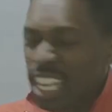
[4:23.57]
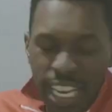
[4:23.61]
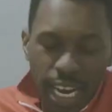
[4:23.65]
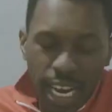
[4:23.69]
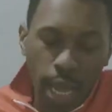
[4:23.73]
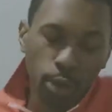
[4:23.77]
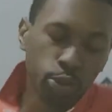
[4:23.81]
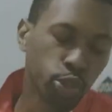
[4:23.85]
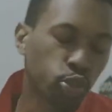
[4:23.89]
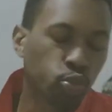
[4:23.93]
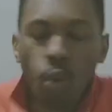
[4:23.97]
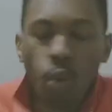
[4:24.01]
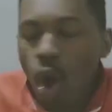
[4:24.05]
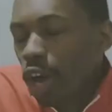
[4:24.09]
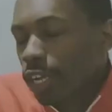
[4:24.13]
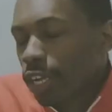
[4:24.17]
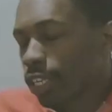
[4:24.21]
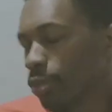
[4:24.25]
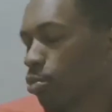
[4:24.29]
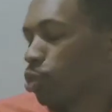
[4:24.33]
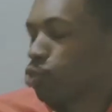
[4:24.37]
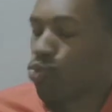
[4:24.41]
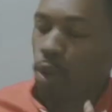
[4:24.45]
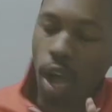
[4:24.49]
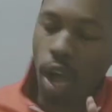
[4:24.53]
And I was just walking,
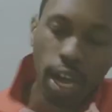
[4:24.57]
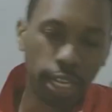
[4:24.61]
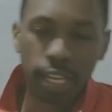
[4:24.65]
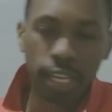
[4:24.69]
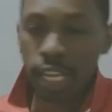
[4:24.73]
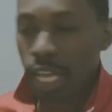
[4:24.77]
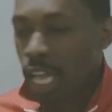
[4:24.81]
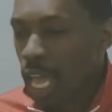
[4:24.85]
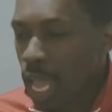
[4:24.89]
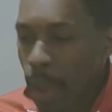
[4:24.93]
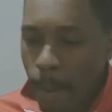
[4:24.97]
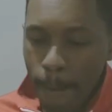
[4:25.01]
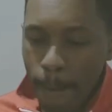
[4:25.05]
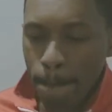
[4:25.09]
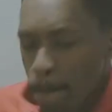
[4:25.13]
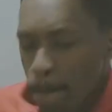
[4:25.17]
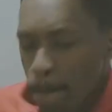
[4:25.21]
I'm just walking, and